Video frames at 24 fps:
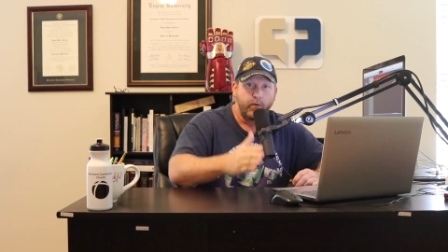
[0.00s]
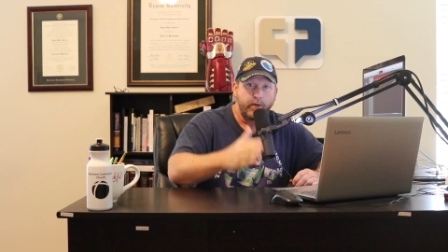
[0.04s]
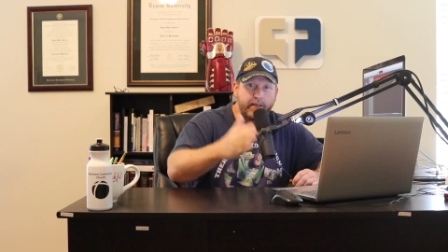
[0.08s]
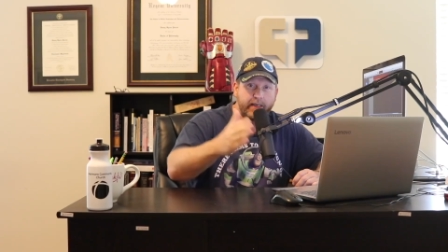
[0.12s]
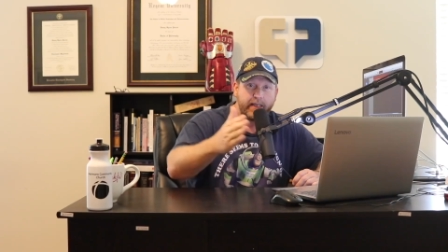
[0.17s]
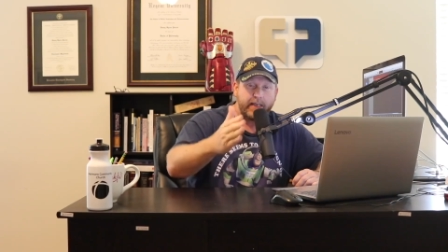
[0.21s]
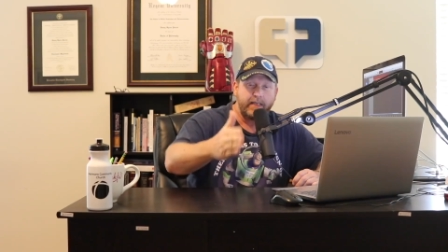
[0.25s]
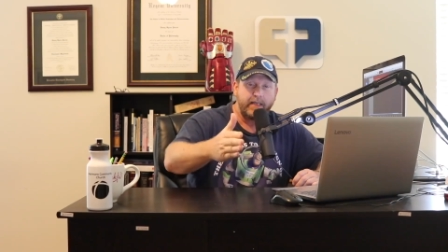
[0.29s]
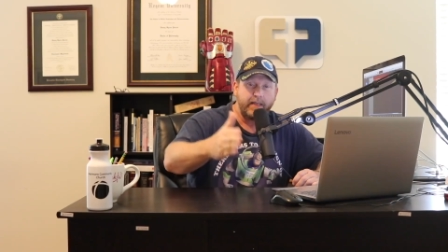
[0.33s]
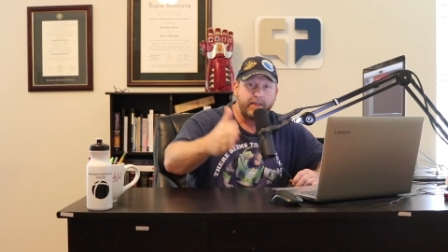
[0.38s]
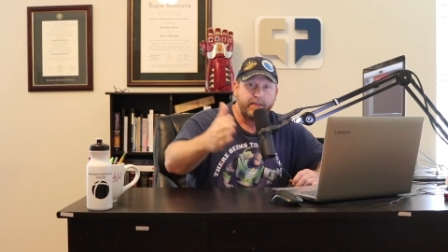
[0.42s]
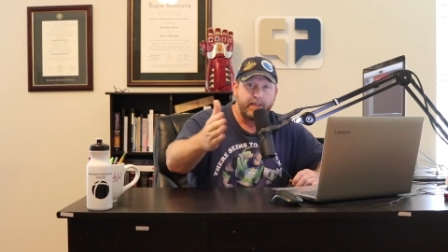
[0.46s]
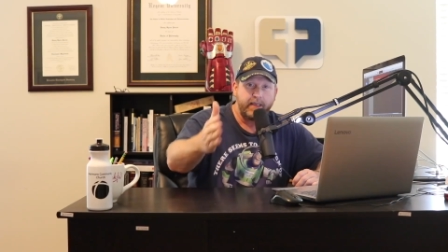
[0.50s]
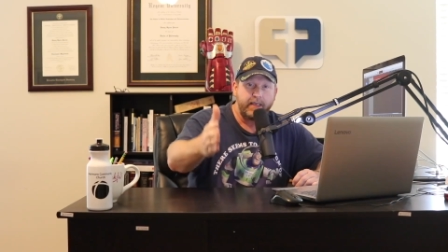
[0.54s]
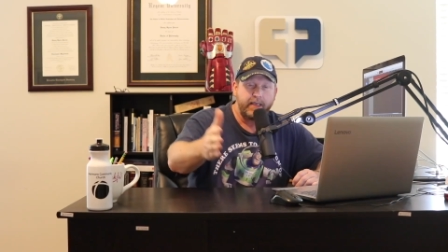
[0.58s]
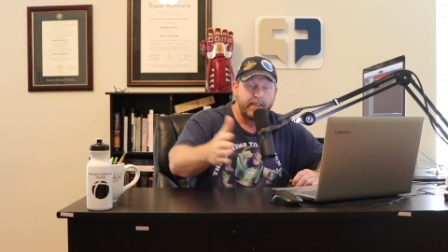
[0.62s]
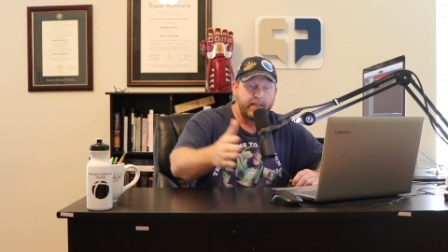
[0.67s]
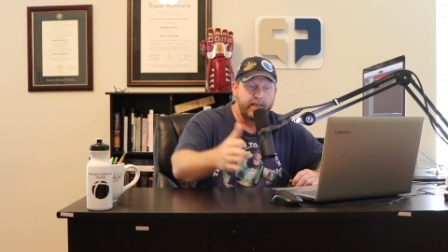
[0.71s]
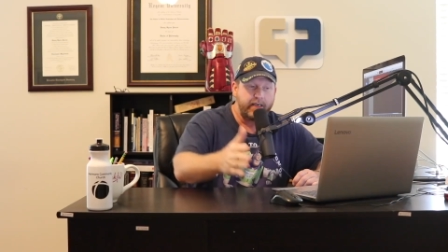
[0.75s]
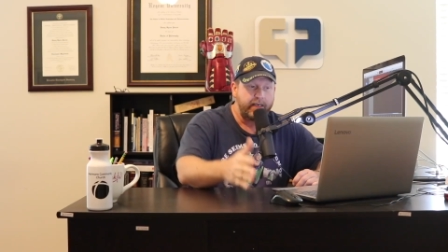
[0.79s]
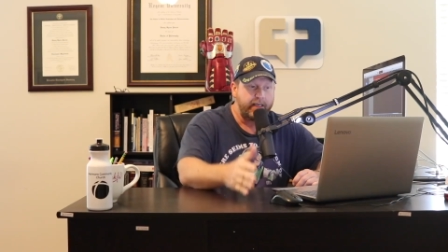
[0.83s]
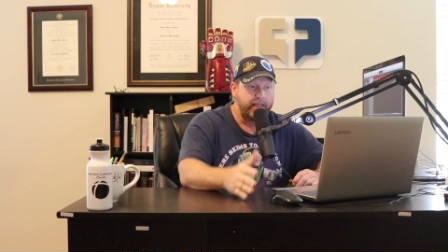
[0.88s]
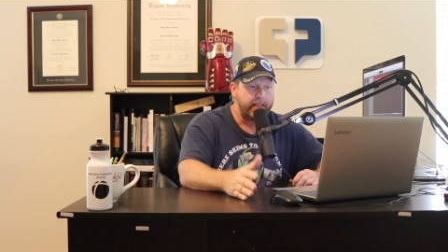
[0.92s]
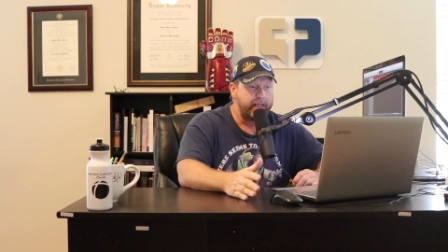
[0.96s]
go into
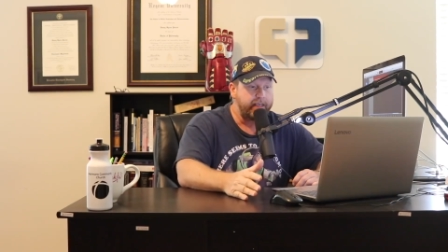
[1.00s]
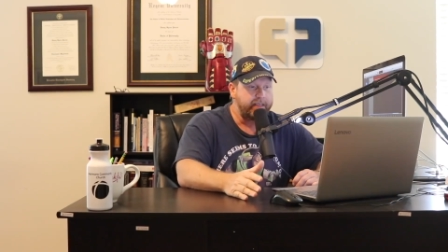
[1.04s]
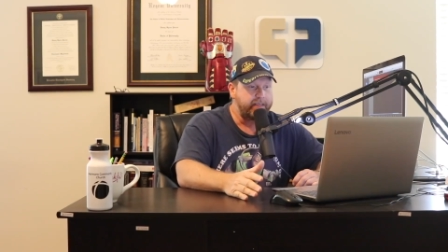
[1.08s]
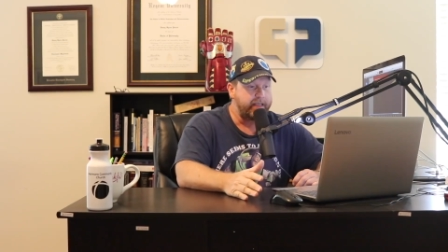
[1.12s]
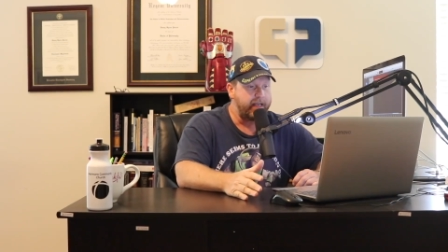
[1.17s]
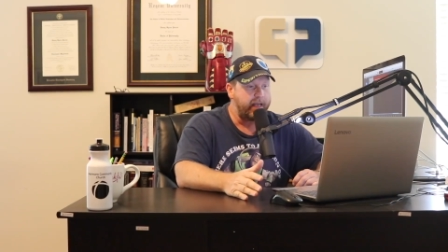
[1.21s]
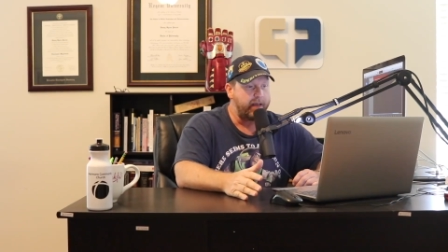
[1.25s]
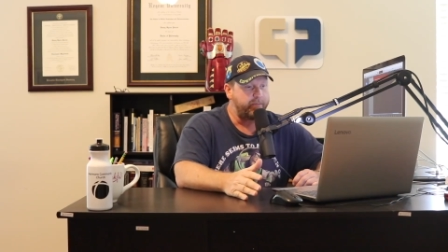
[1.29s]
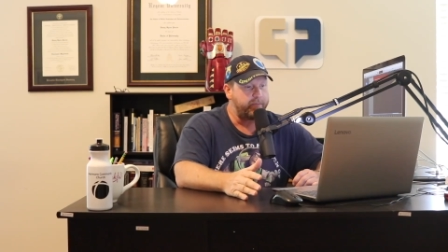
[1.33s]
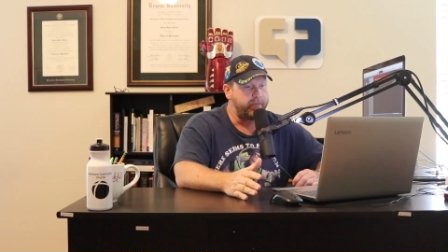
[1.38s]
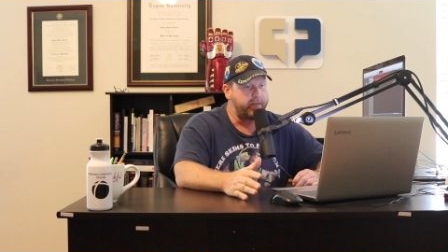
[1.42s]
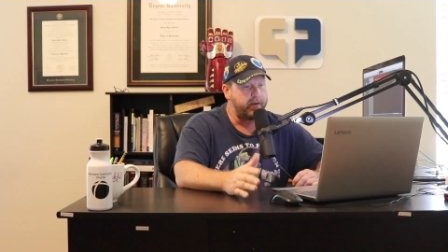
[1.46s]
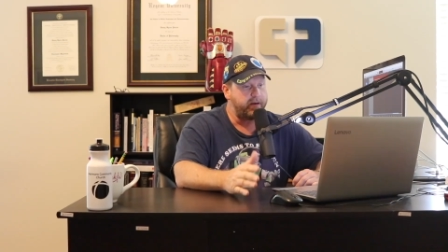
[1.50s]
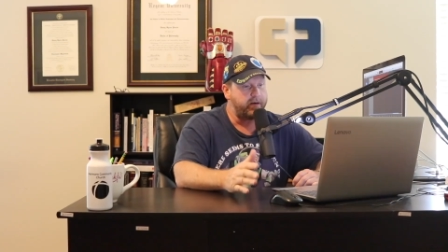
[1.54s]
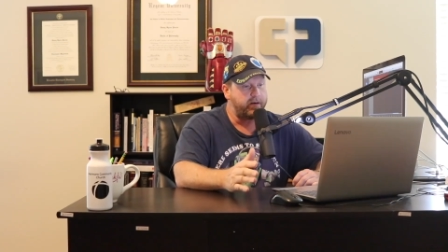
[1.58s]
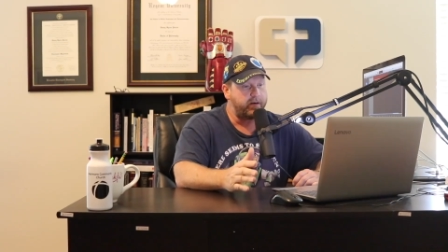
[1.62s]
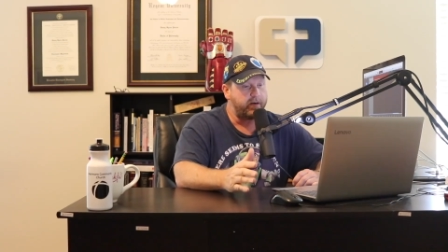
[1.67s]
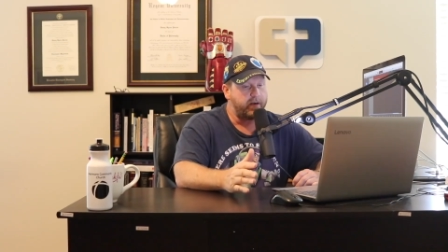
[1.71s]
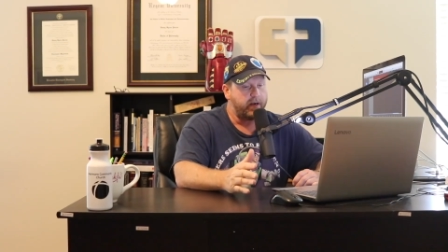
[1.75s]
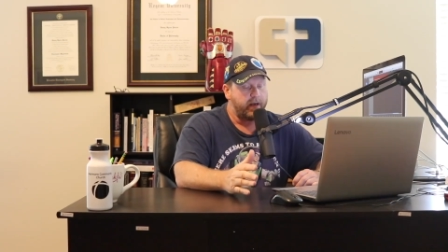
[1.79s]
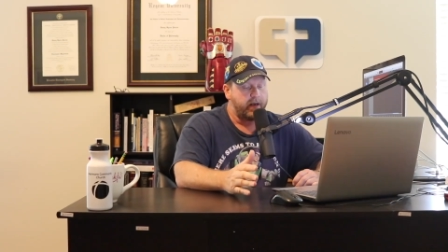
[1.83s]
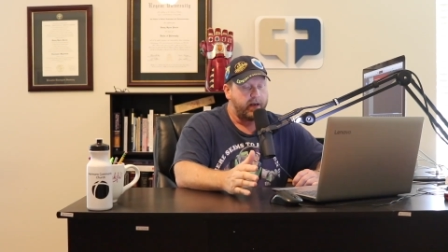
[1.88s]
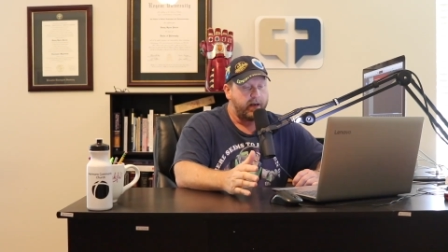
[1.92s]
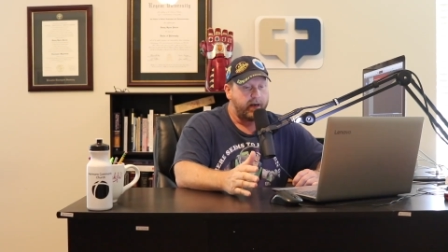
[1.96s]
anything in any depth
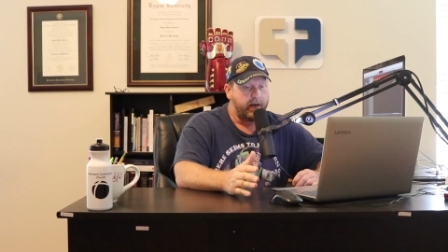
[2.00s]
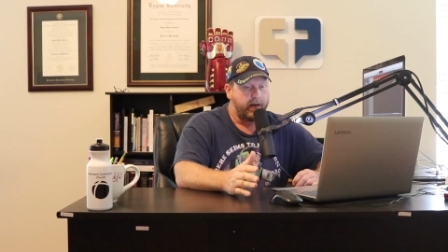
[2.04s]
here.